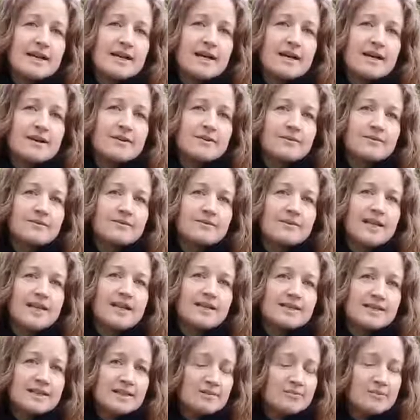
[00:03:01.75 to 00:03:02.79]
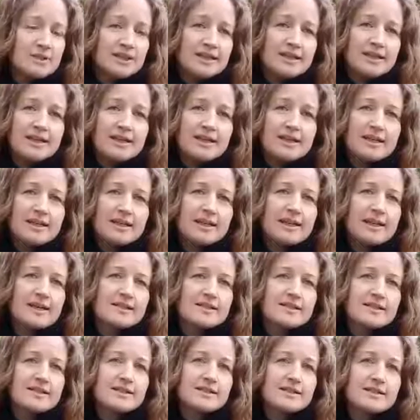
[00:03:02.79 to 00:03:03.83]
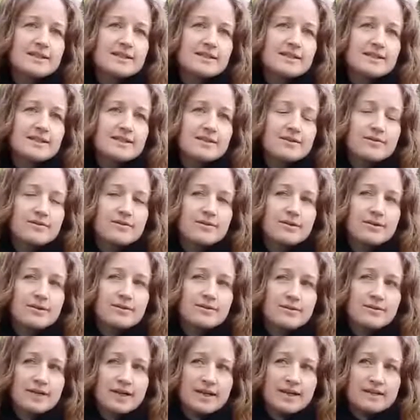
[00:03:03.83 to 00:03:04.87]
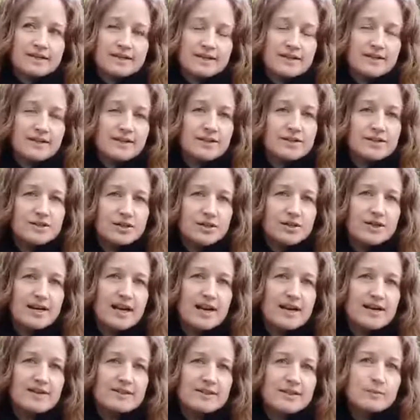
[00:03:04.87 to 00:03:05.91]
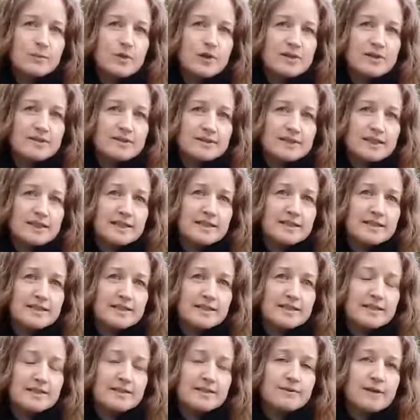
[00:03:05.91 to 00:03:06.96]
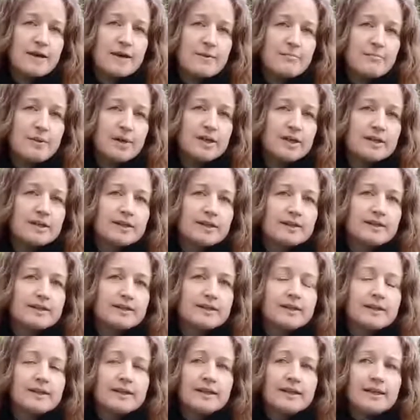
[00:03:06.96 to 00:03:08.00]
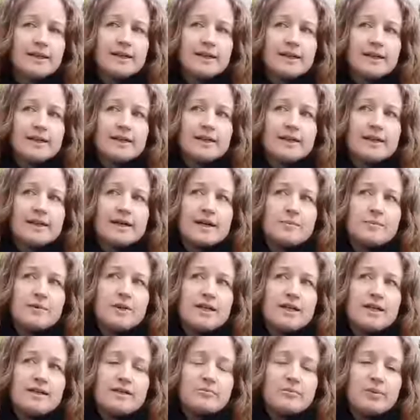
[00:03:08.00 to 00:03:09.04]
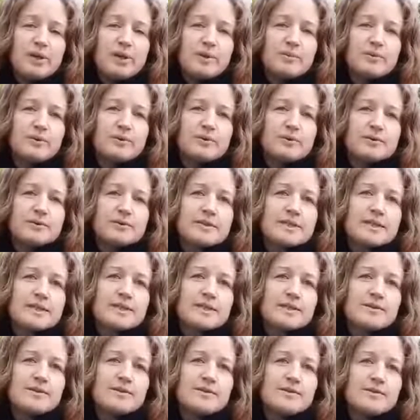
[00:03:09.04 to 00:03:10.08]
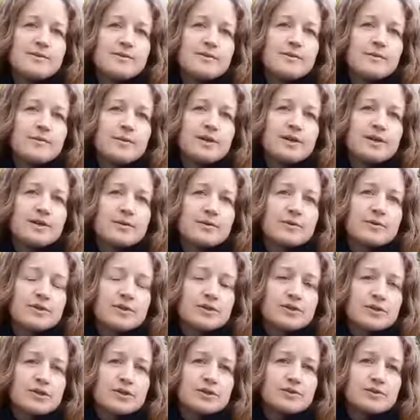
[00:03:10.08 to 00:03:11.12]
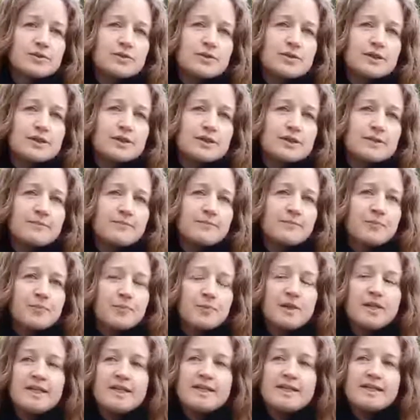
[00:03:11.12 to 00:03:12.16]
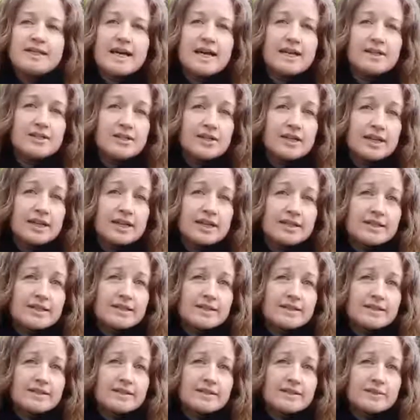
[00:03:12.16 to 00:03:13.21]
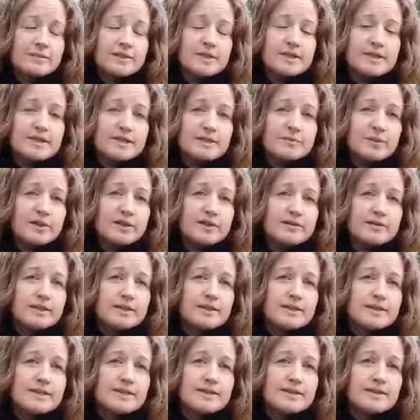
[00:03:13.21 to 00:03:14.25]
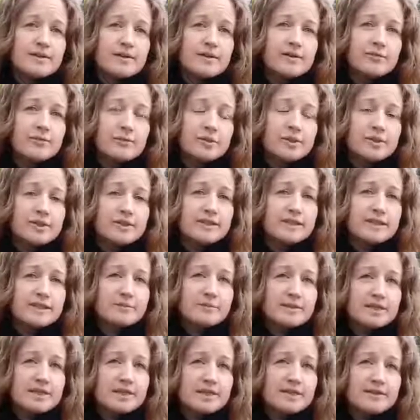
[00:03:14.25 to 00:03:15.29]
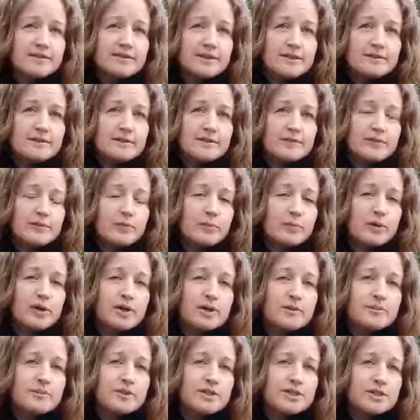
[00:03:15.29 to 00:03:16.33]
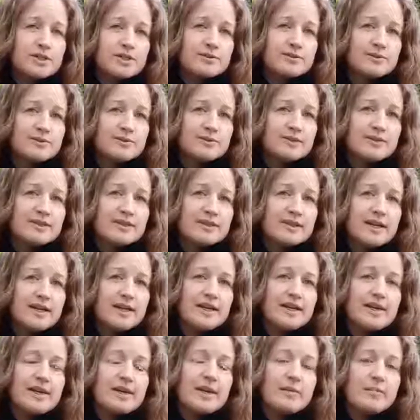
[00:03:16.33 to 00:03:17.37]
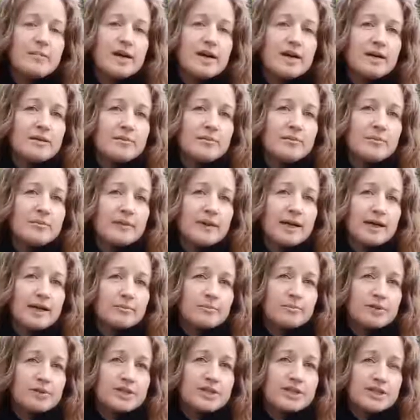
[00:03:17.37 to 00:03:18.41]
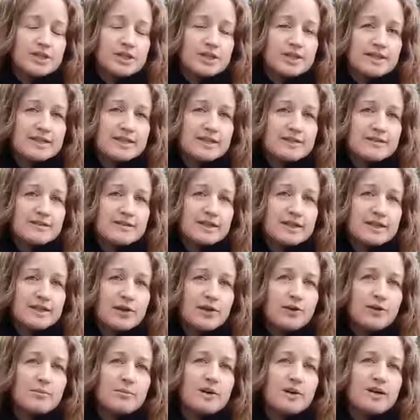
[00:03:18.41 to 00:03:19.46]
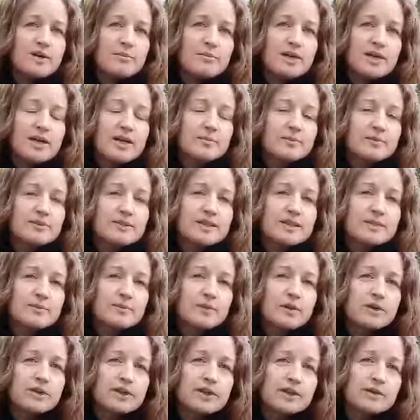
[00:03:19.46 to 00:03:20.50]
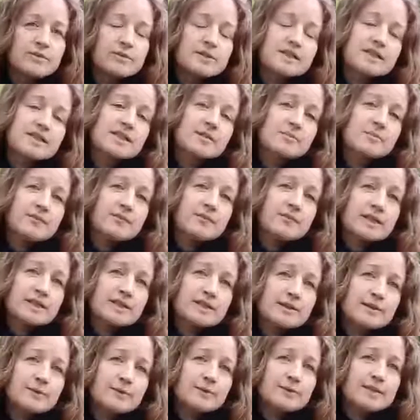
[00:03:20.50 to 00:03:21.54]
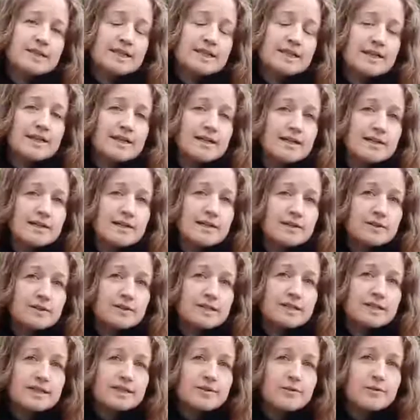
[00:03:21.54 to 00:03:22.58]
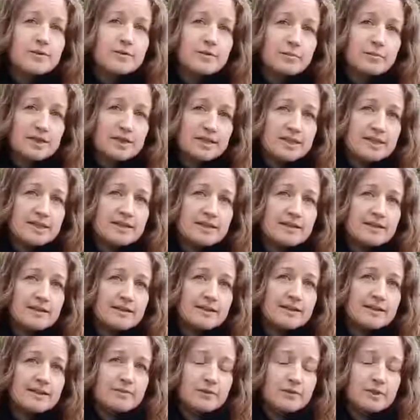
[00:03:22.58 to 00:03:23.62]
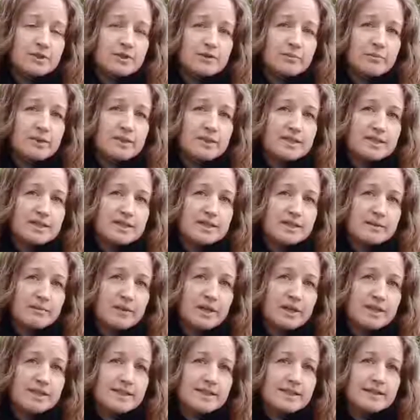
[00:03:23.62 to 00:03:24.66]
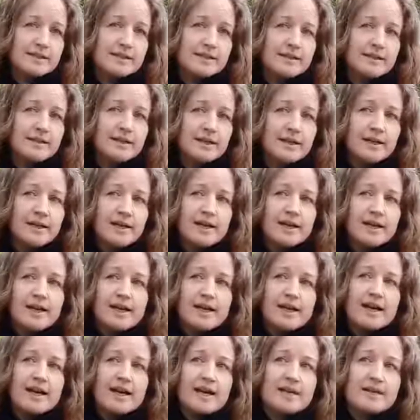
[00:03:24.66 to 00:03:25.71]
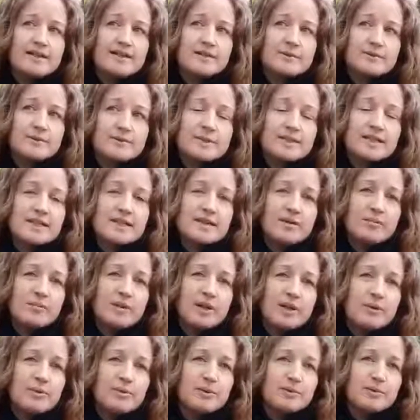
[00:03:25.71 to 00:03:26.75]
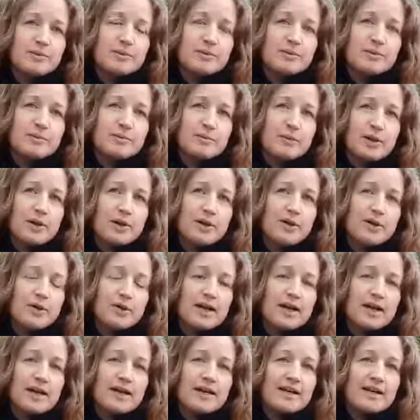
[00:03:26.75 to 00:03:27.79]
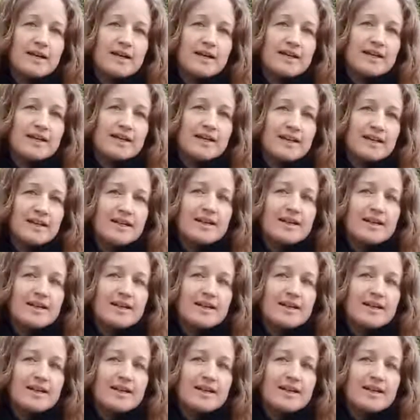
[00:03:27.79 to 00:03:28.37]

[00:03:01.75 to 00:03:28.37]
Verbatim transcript: how intimately connected that country house world is to empire. And we need people to work with the children, we need educators with experience of producing materials for primary children about black British history who might be able to work with some of our schools, say in Toxteth or Moss Side, which are participating. And also people who can